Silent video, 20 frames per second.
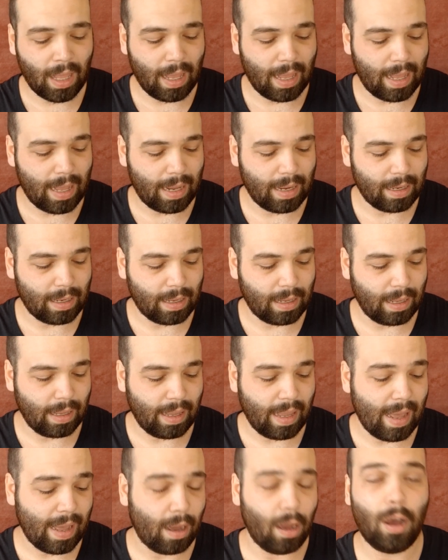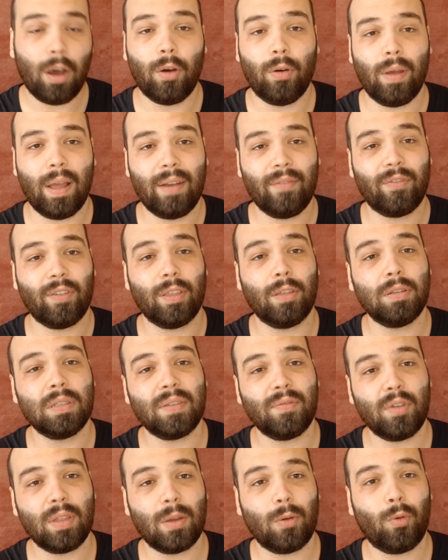And and for those
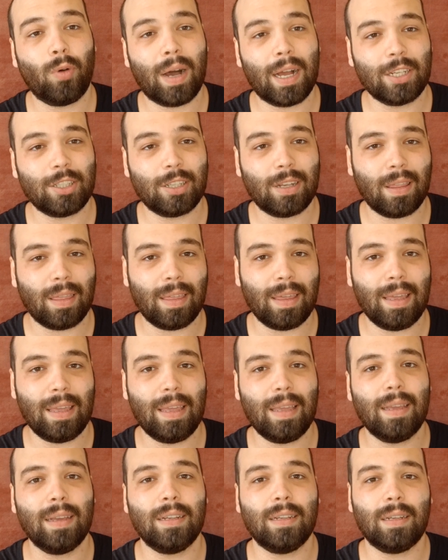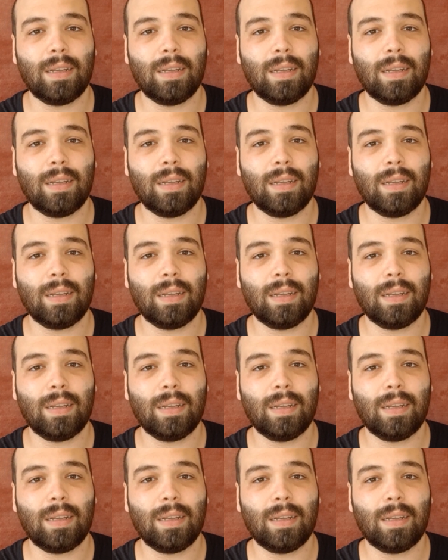of you that watched the